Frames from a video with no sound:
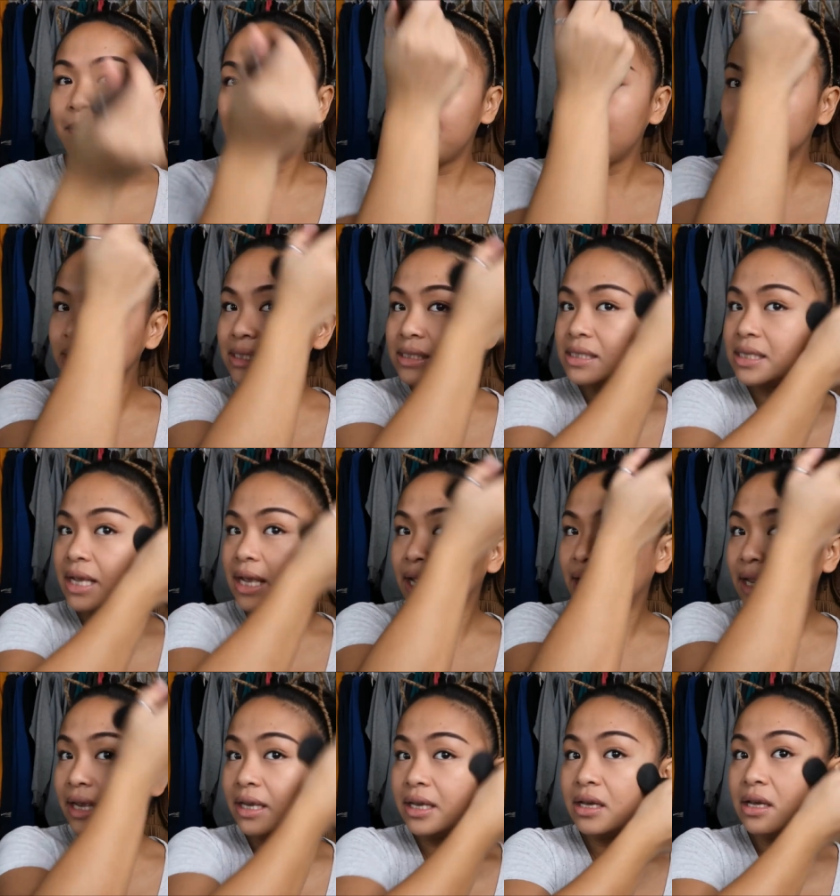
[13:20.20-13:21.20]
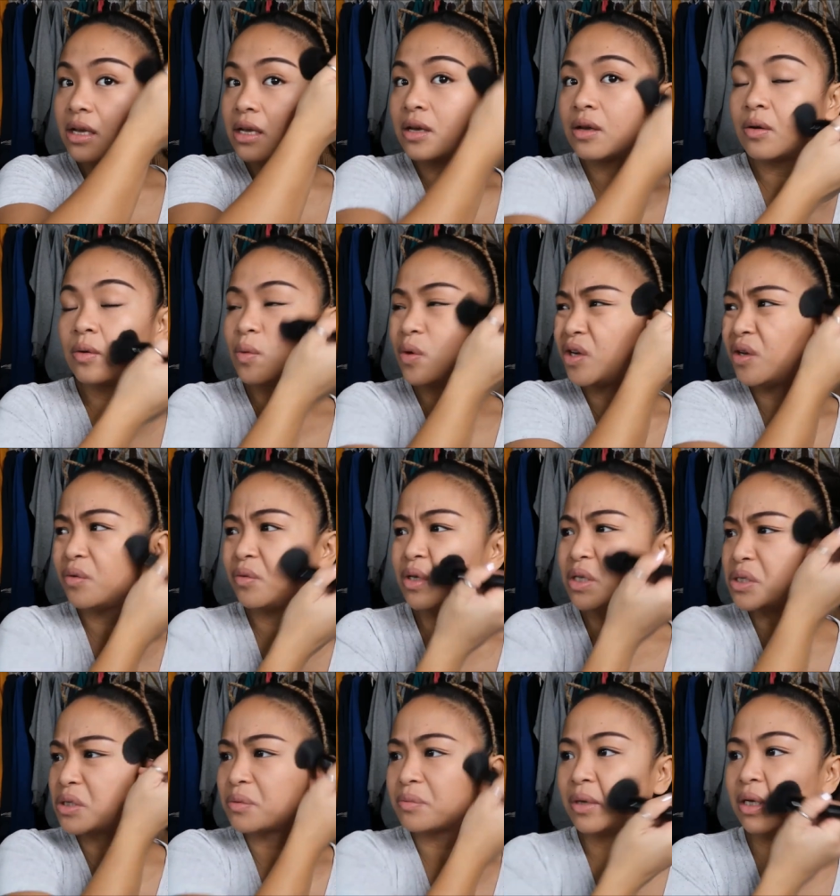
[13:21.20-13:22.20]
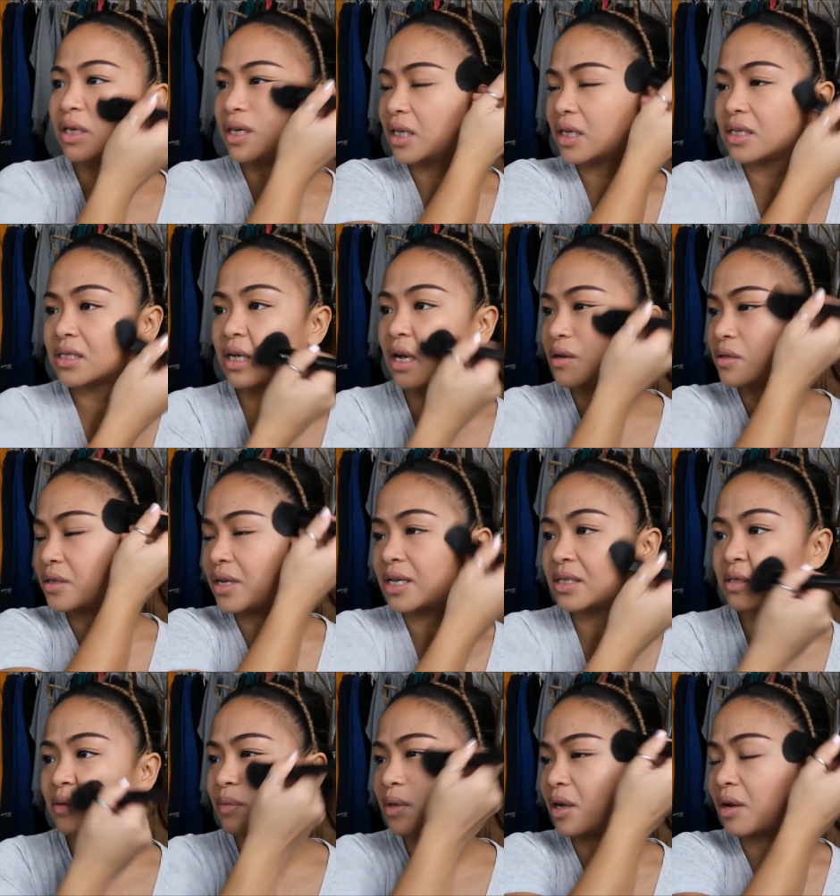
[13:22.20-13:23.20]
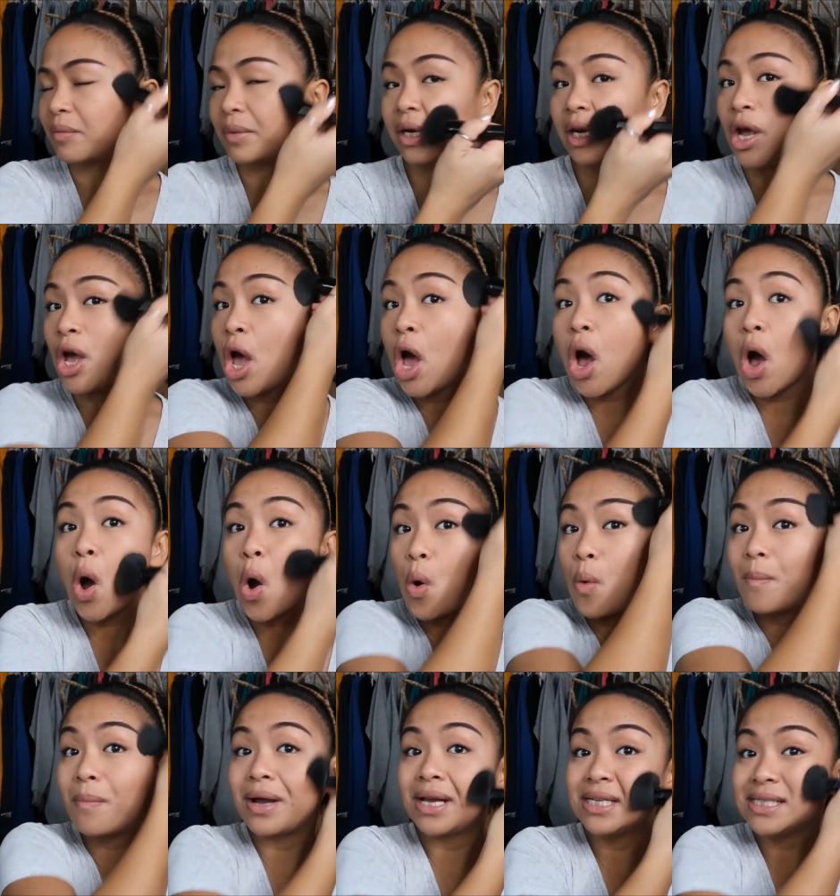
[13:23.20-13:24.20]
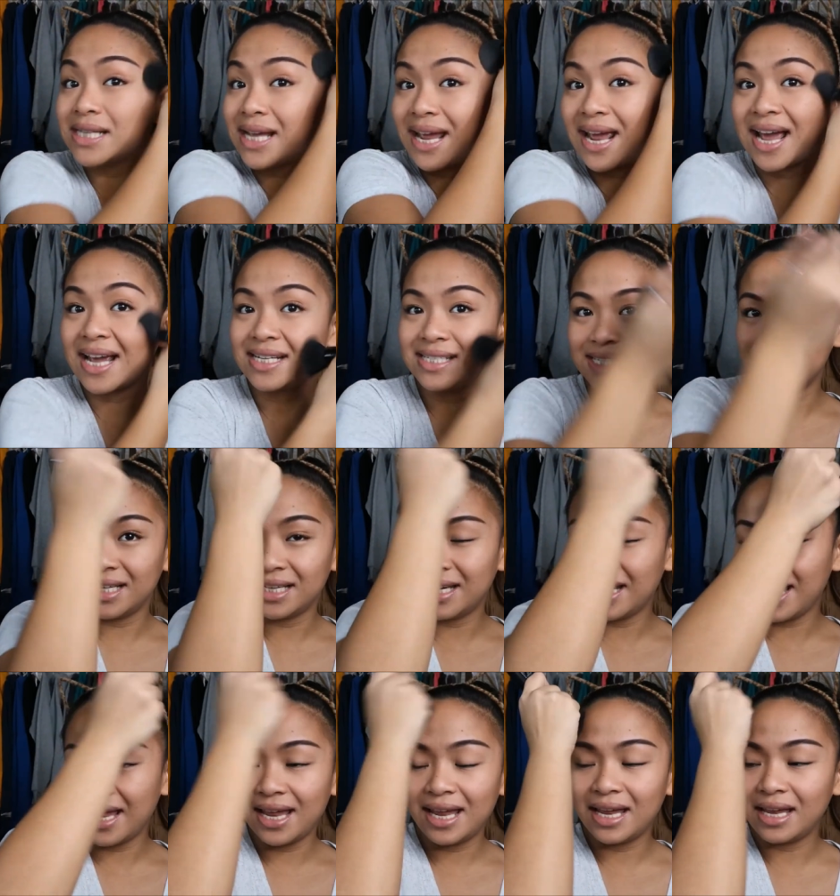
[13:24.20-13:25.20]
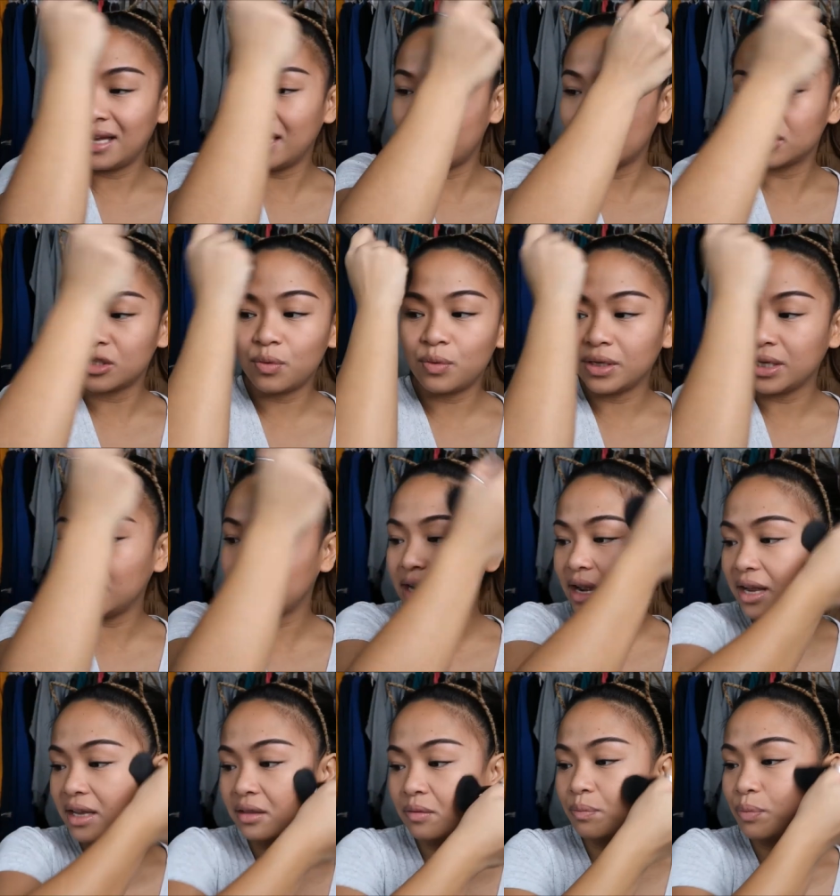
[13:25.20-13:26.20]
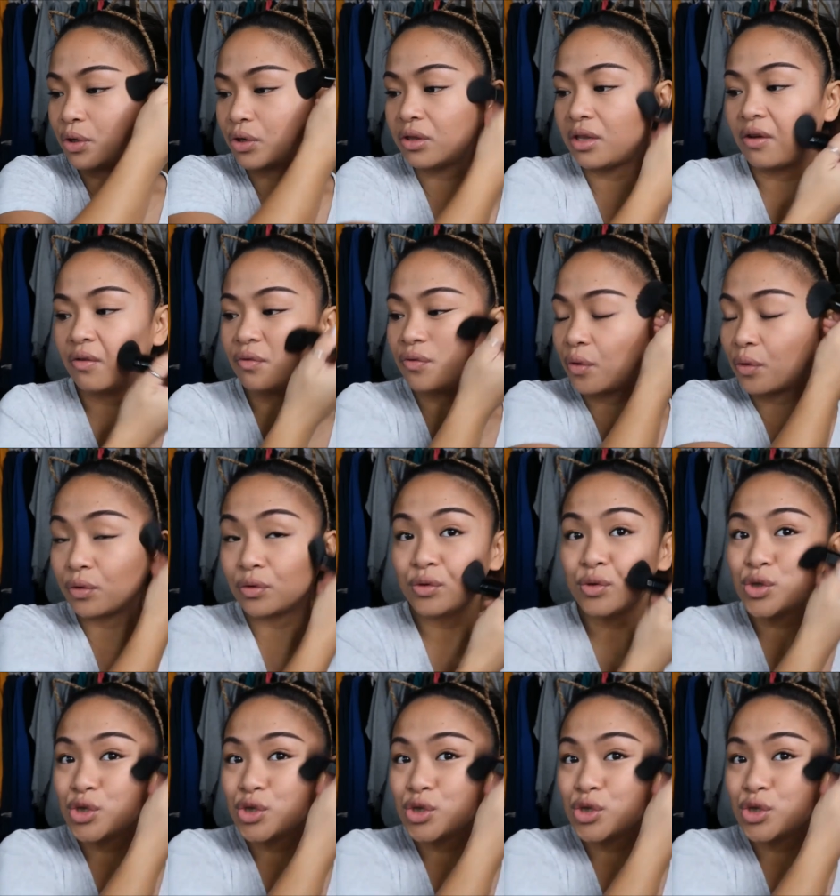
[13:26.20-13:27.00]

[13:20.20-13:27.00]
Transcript: Monday, what did we do Monday? Because I also had something on Monday. Oh, Monday I did a 29th birthday photo